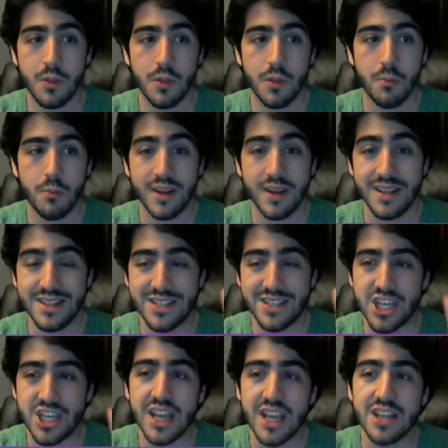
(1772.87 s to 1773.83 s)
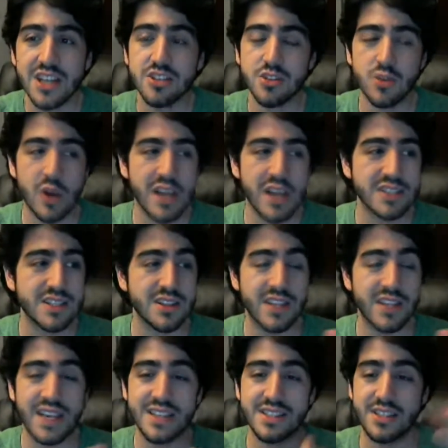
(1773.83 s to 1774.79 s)
But it changes
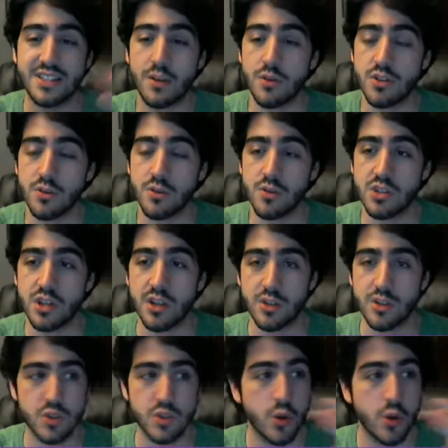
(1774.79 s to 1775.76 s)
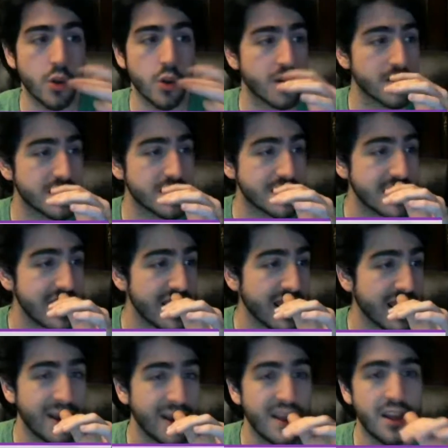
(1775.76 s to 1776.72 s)
drastically as the series goes on. So it's no longer
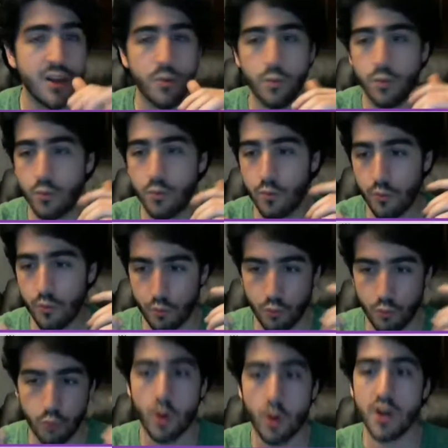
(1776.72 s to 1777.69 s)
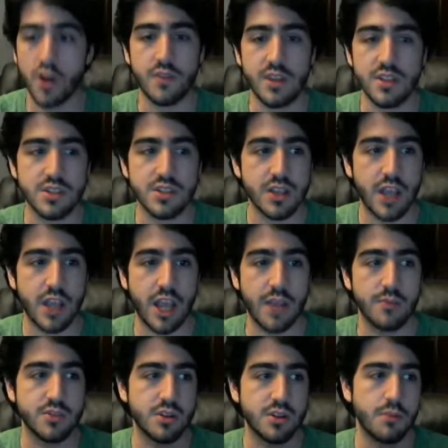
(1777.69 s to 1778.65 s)
saying one of these
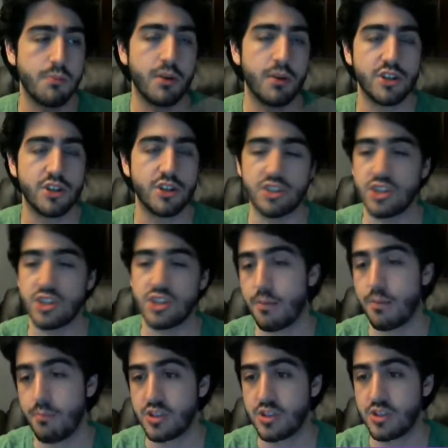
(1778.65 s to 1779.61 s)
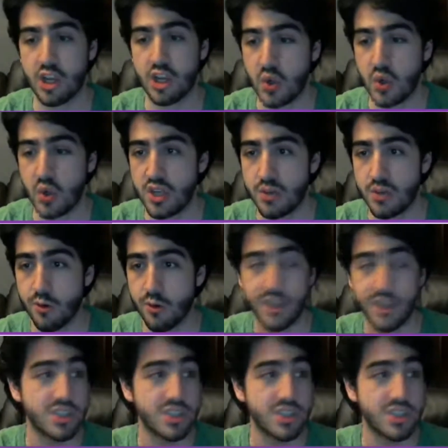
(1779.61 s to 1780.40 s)
games in a bunch is not good anymore.